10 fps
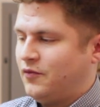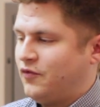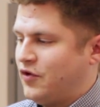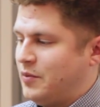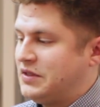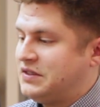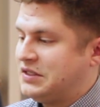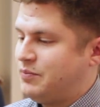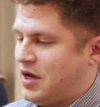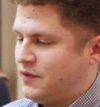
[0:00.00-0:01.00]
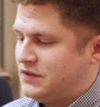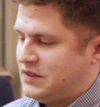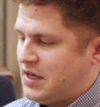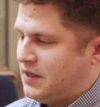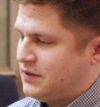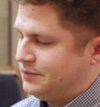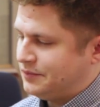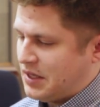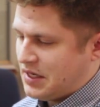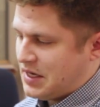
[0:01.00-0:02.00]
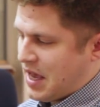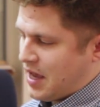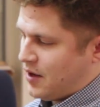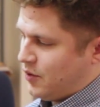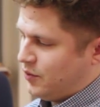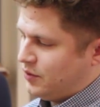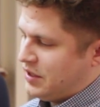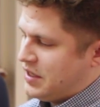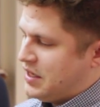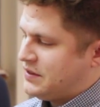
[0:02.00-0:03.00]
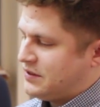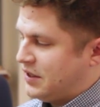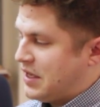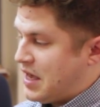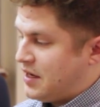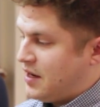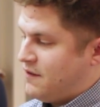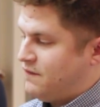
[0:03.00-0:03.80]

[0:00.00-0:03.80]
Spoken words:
from its disbound state, and now it is again a